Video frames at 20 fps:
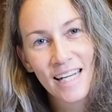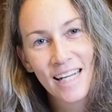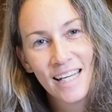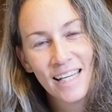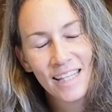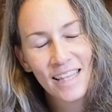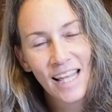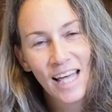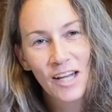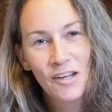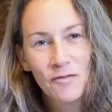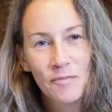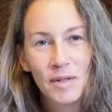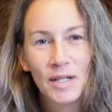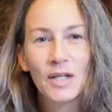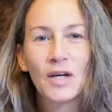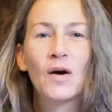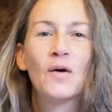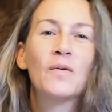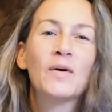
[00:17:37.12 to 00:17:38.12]
that have
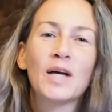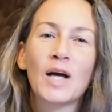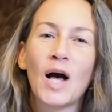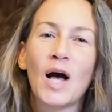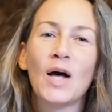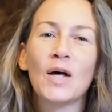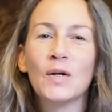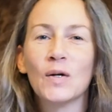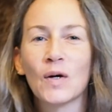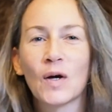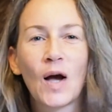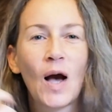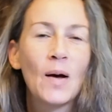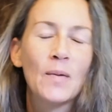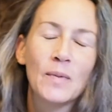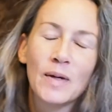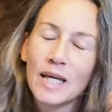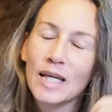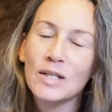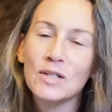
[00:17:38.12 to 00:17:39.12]
been going on or
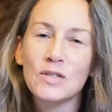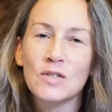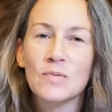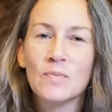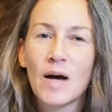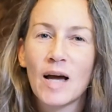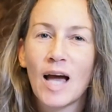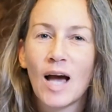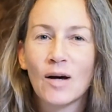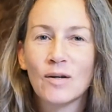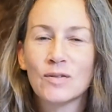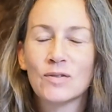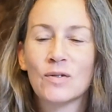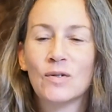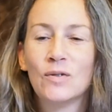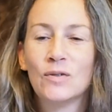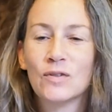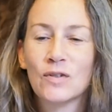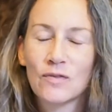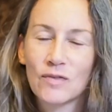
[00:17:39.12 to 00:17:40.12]
coming into my
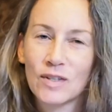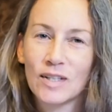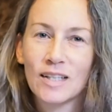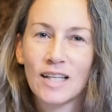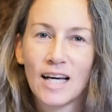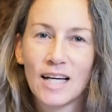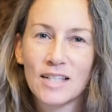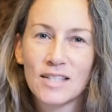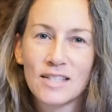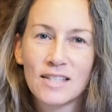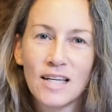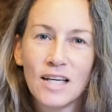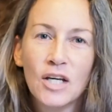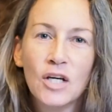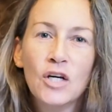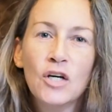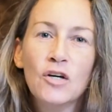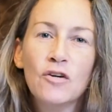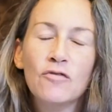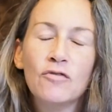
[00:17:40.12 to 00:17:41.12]
household over the last
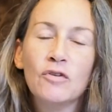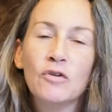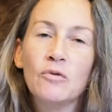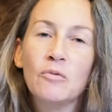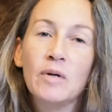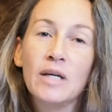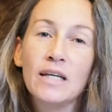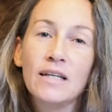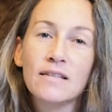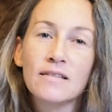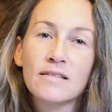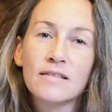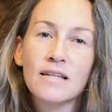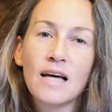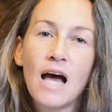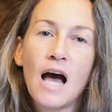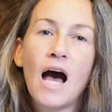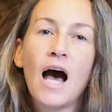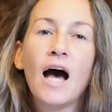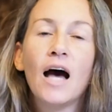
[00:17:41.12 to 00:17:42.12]
few weeks.
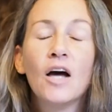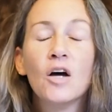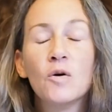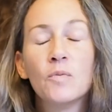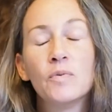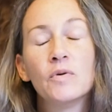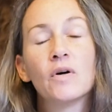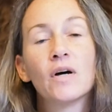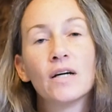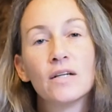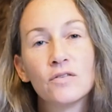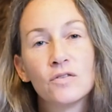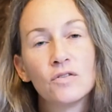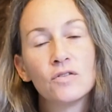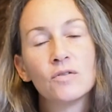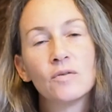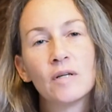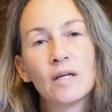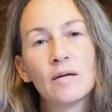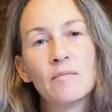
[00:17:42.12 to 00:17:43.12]
I hope you guys are
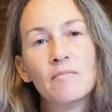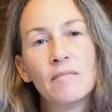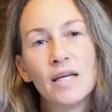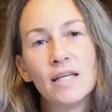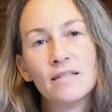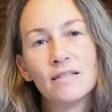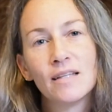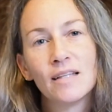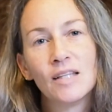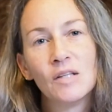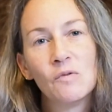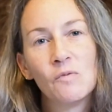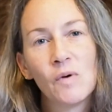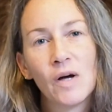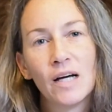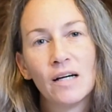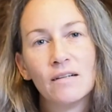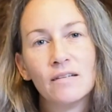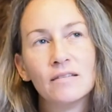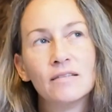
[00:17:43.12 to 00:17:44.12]
doing amazingly
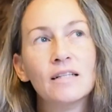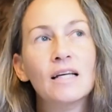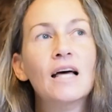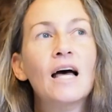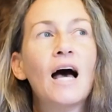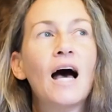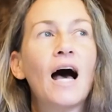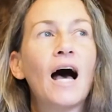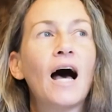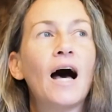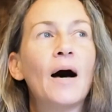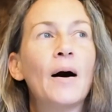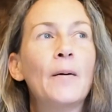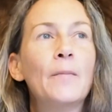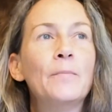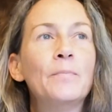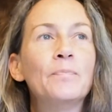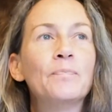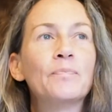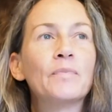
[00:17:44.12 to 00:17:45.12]
well.
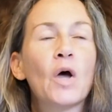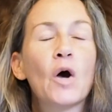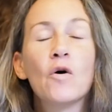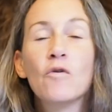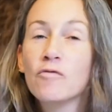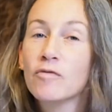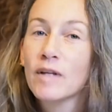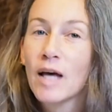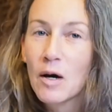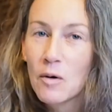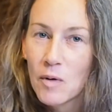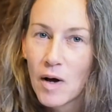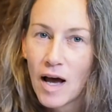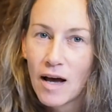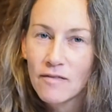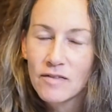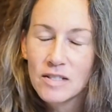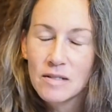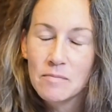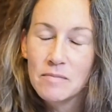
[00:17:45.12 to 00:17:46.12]
Um, hopefully I will
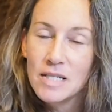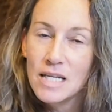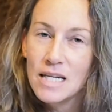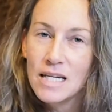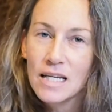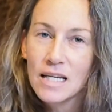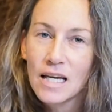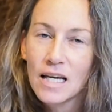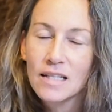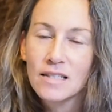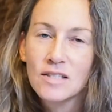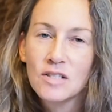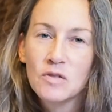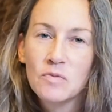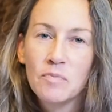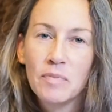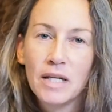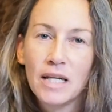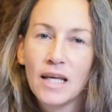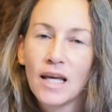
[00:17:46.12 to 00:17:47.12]
have some knitting and
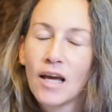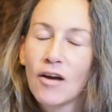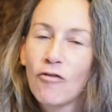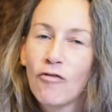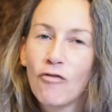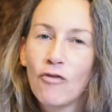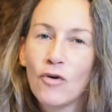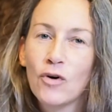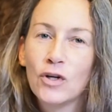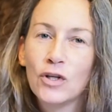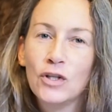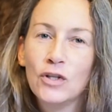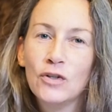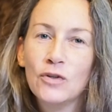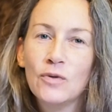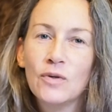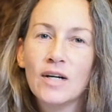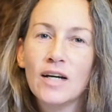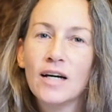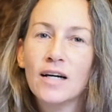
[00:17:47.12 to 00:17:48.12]
spinning for
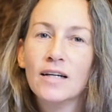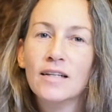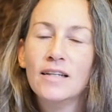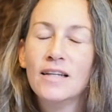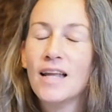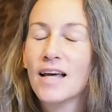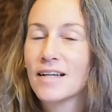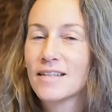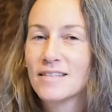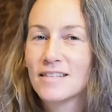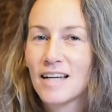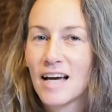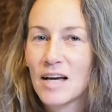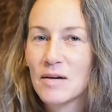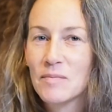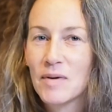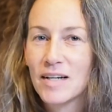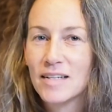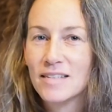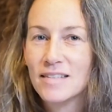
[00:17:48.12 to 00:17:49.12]
you next
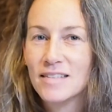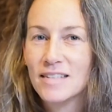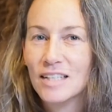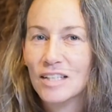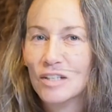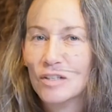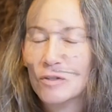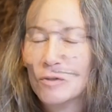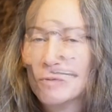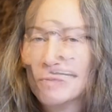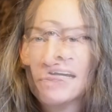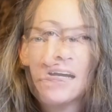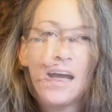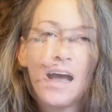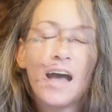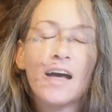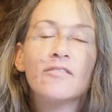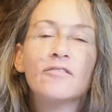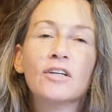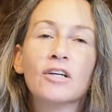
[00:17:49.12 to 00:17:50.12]
time I see you.
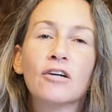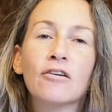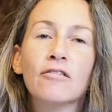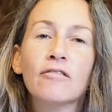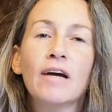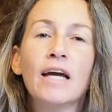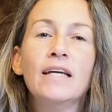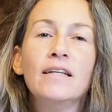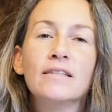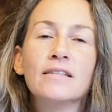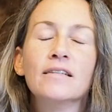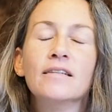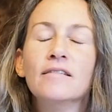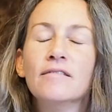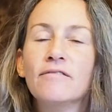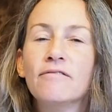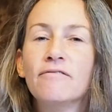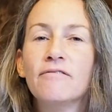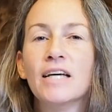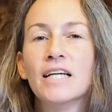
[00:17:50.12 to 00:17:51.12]
Have a great,
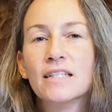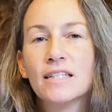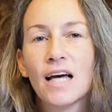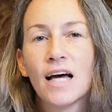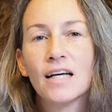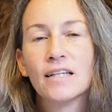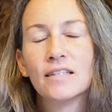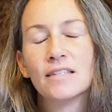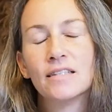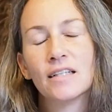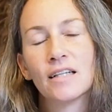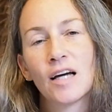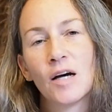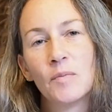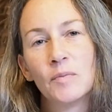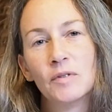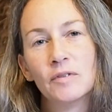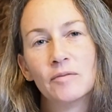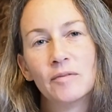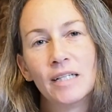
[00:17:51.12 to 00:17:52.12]
fantastic
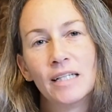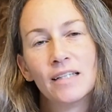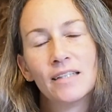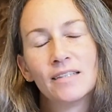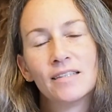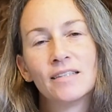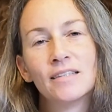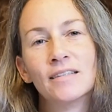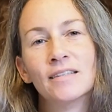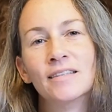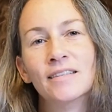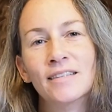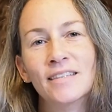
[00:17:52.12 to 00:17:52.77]
couple of weeks.